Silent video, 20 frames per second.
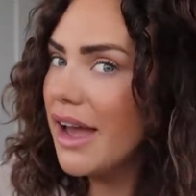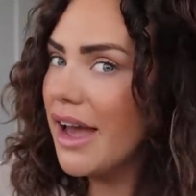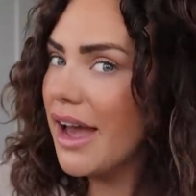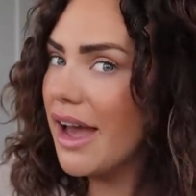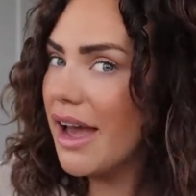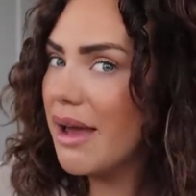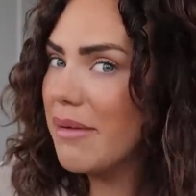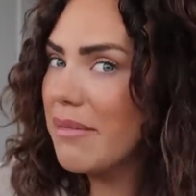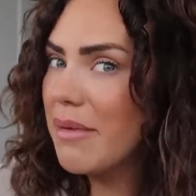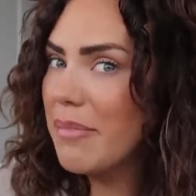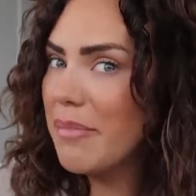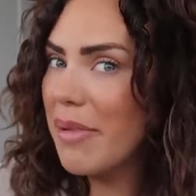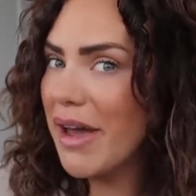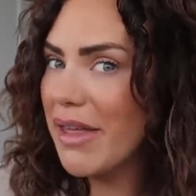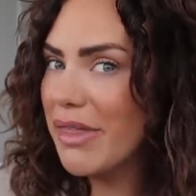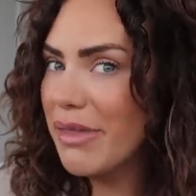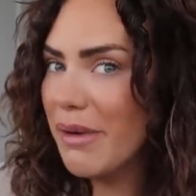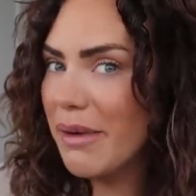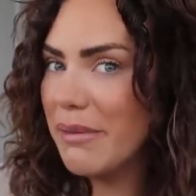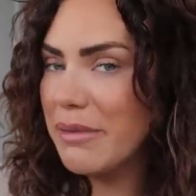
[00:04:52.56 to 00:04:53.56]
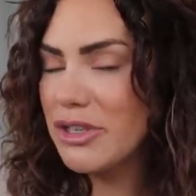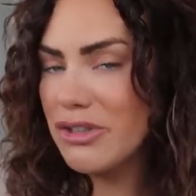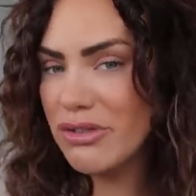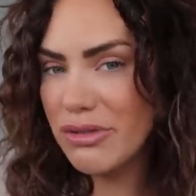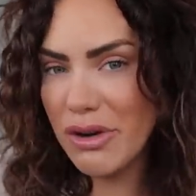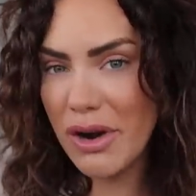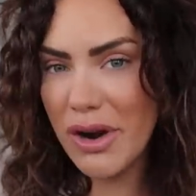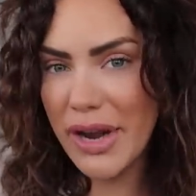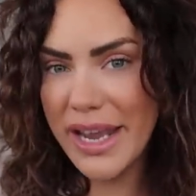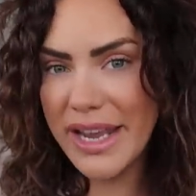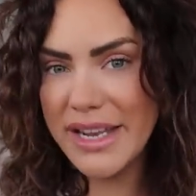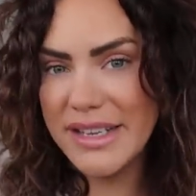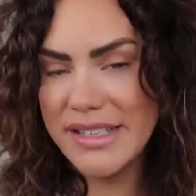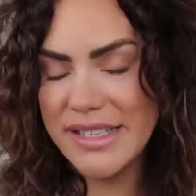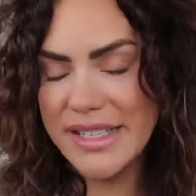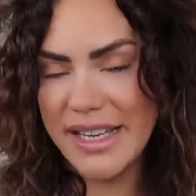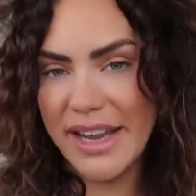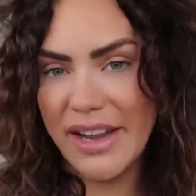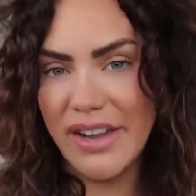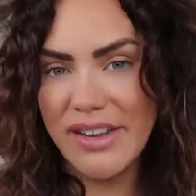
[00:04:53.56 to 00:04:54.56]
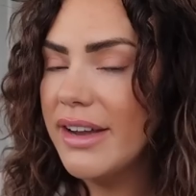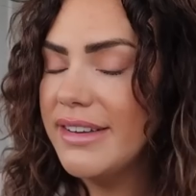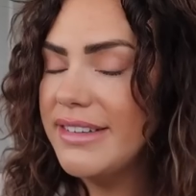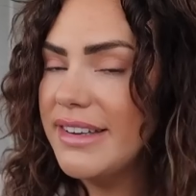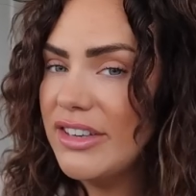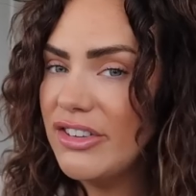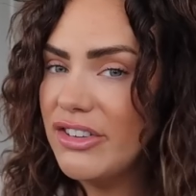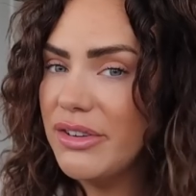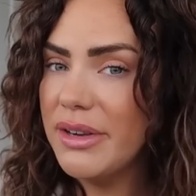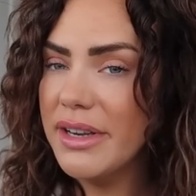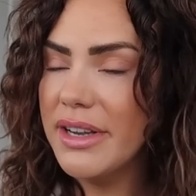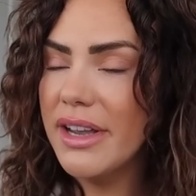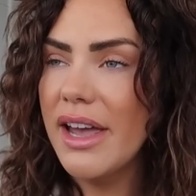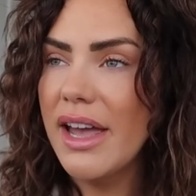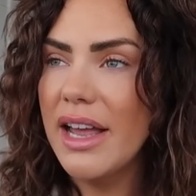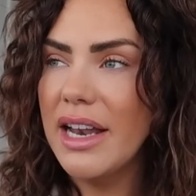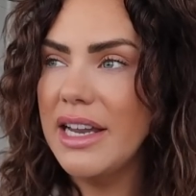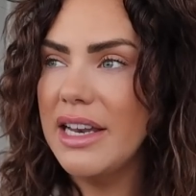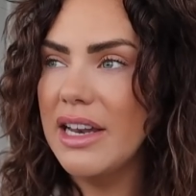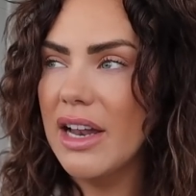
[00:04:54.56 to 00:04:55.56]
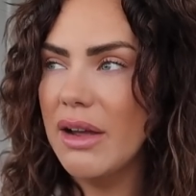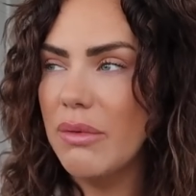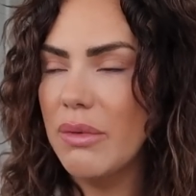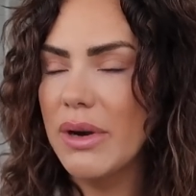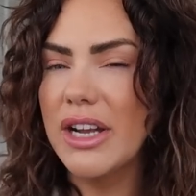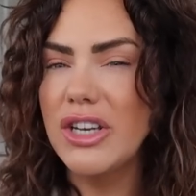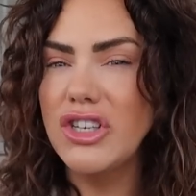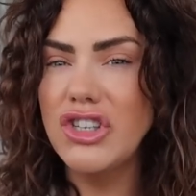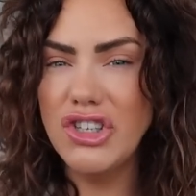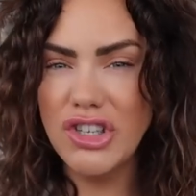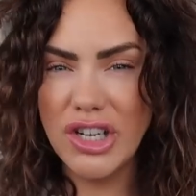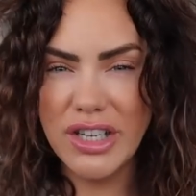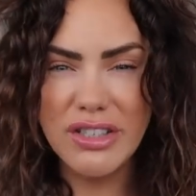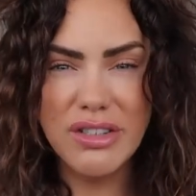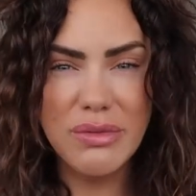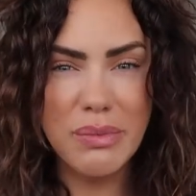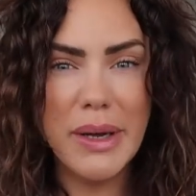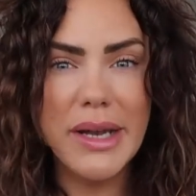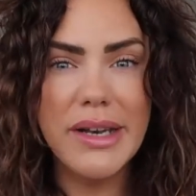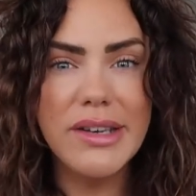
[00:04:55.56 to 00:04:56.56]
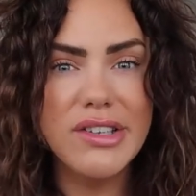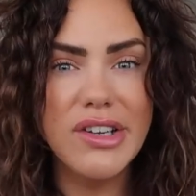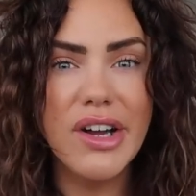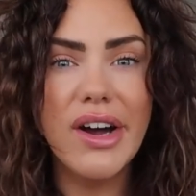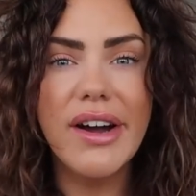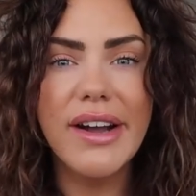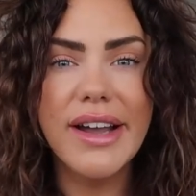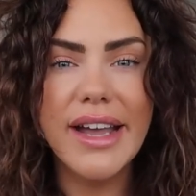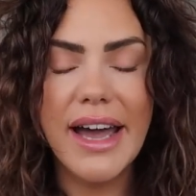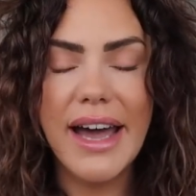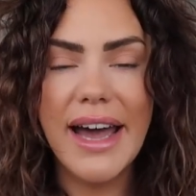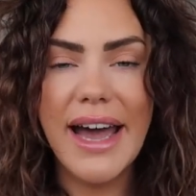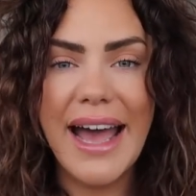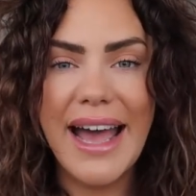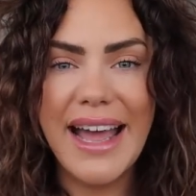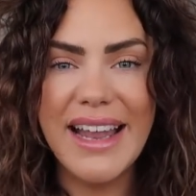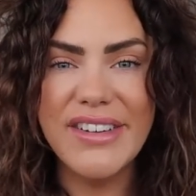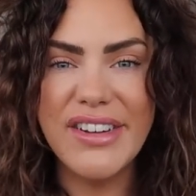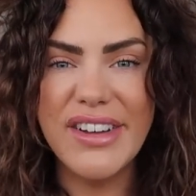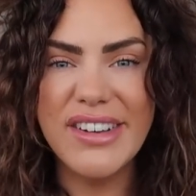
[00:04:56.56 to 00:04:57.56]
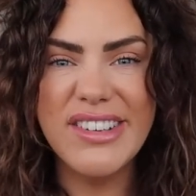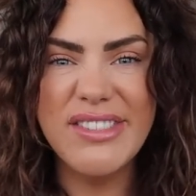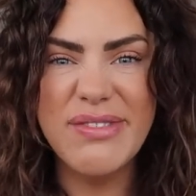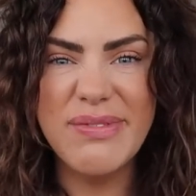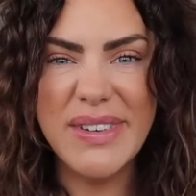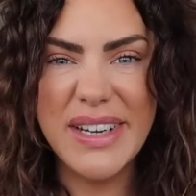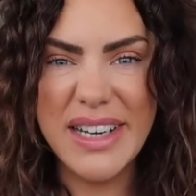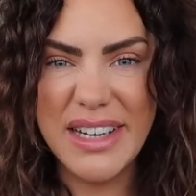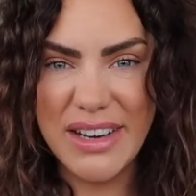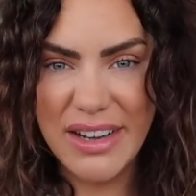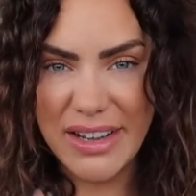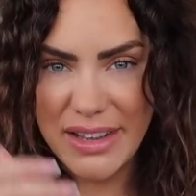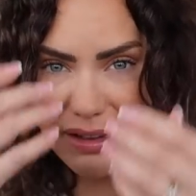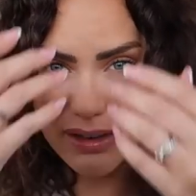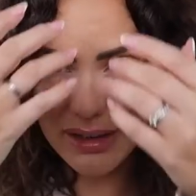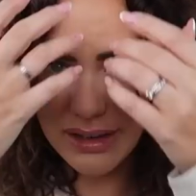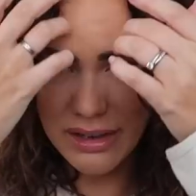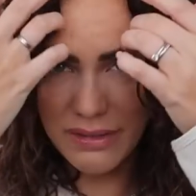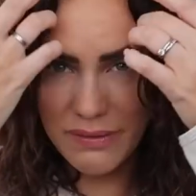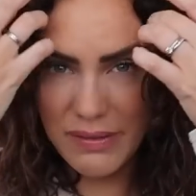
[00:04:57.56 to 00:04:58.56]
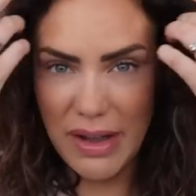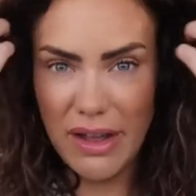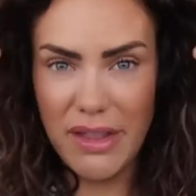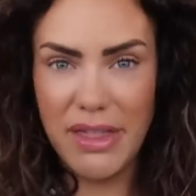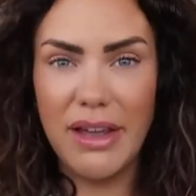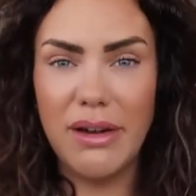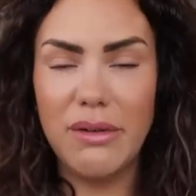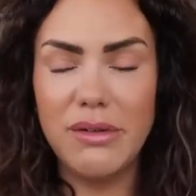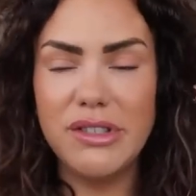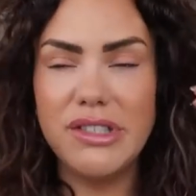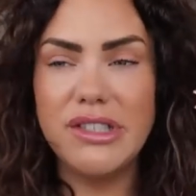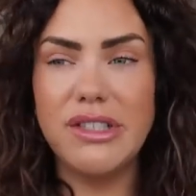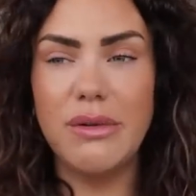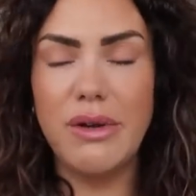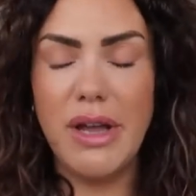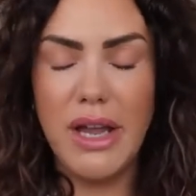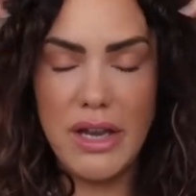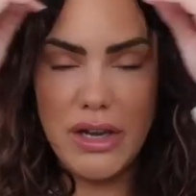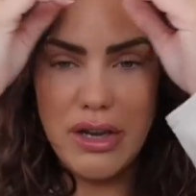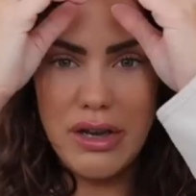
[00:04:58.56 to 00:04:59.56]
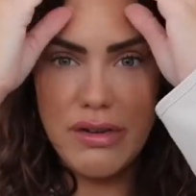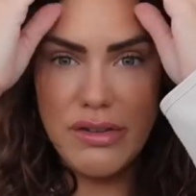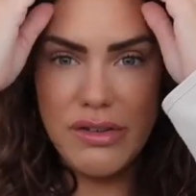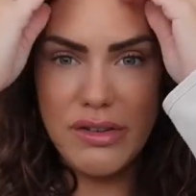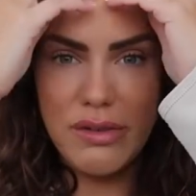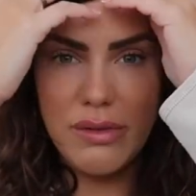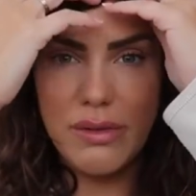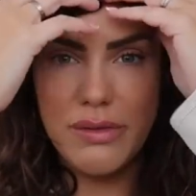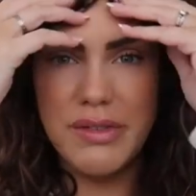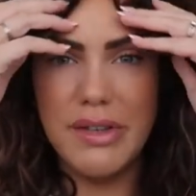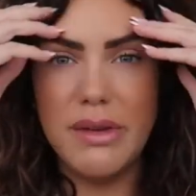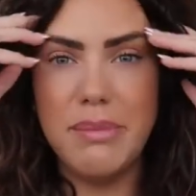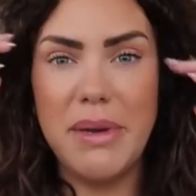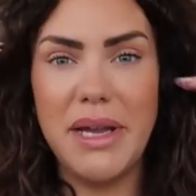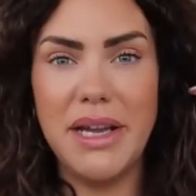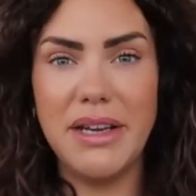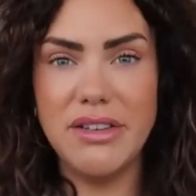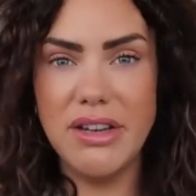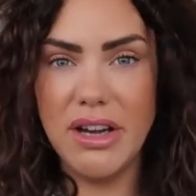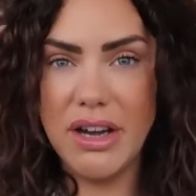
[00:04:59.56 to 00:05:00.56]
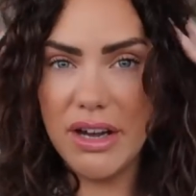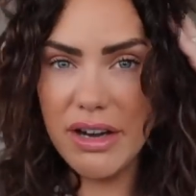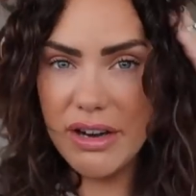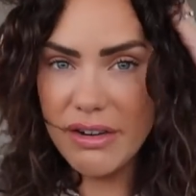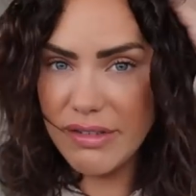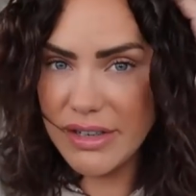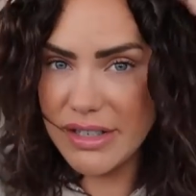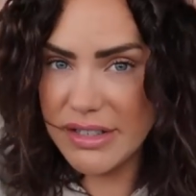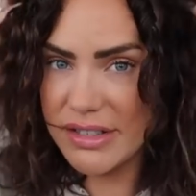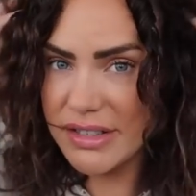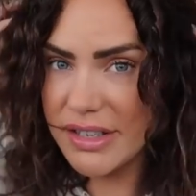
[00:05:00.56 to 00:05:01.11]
but I thought I would try it today. I did do it curly like when I just went darker and I didn't really like the look of it. I think I was still getting used to obviously being darker and